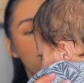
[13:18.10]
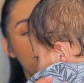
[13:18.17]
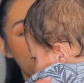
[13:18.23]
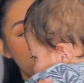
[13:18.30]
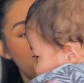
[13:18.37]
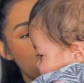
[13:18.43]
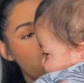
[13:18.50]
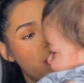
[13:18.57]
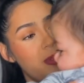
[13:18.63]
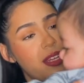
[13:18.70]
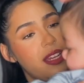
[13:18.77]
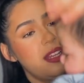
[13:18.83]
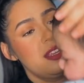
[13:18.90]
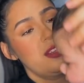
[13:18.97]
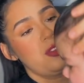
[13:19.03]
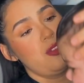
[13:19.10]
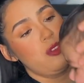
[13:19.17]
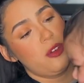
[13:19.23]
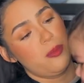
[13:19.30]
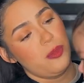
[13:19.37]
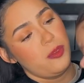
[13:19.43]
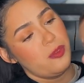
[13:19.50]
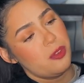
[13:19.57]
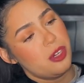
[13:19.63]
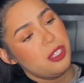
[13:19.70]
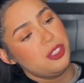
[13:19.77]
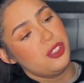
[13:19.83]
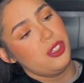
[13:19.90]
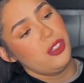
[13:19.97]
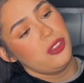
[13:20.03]
I should probably clean you up before I
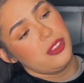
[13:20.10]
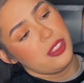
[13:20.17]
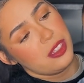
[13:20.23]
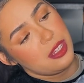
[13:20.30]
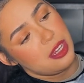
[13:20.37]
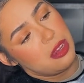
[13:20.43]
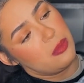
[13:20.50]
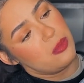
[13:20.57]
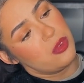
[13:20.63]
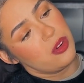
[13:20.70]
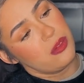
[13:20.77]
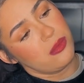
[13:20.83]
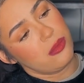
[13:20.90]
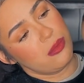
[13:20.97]
show you to the camera.